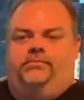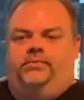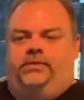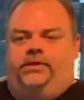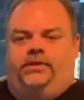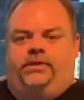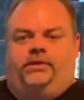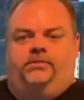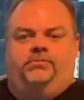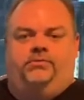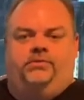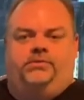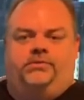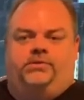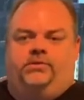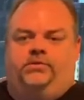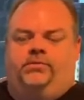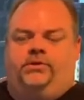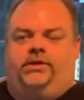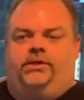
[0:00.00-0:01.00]
I got a
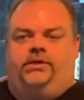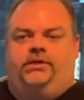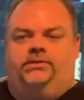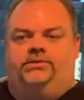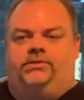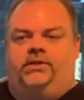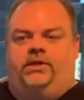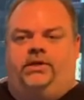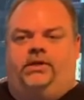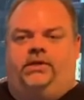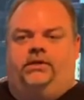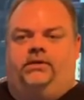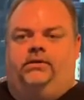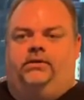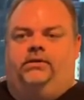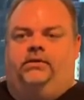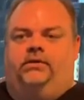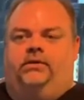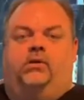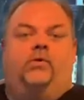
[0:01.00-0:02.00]
personal page and
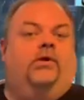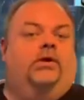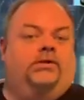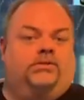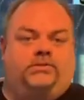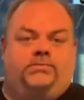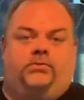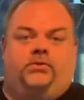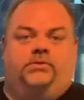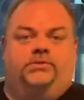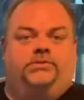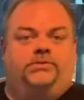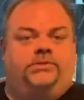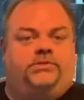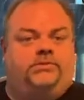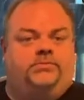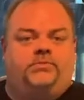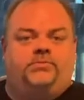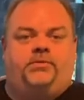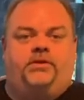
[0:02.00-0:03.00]
an Aquatic Support
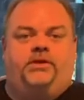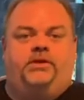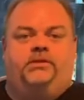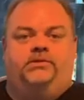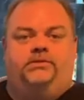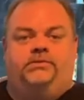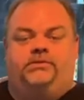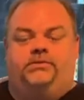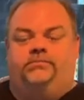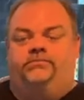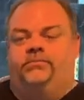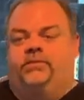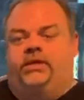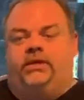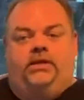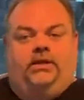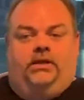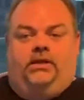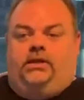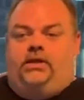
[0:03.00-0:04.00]
Systems page. So
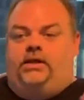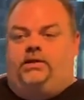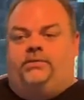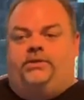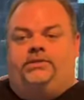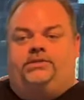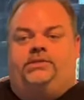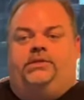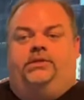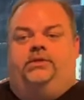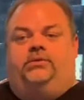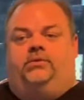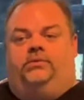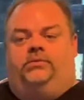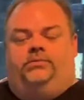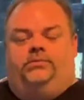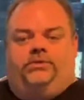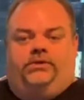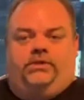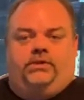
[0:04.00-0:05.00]
a lot of ways to get a hold
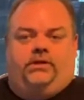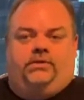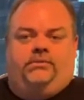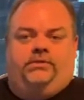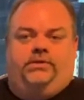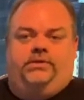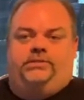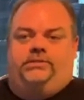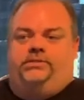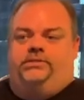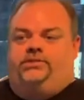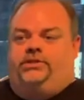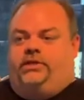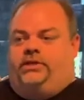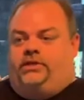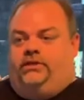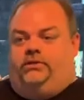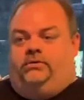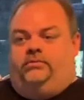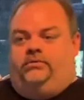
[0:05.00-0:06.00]
of me, a lot of ways to check
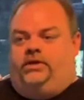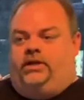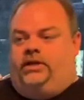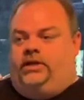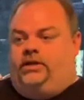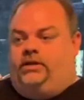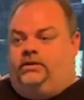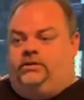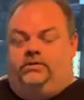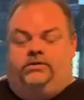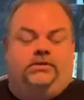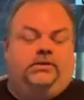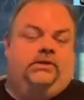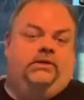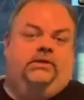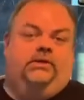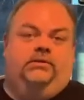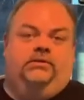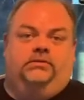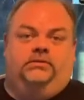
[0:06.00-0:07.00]
out what I got going
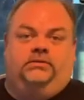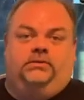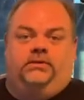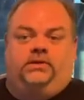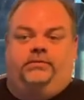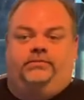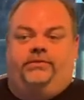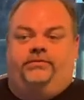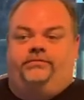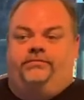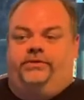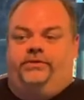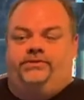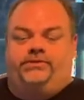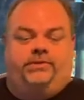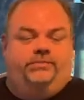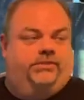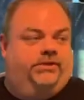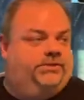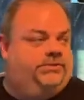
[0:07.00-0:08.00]
on and look at my fish
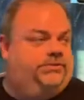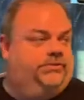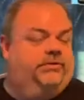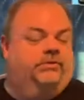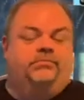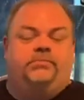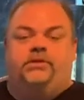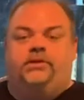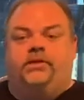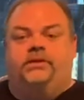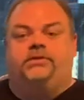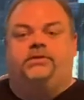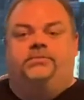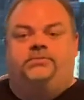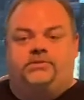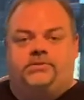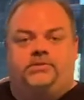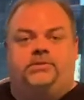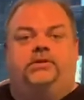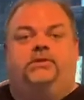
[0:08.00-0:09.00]
and my shrimp and that type
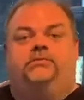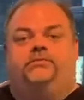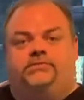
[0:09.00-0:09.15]
of stuff.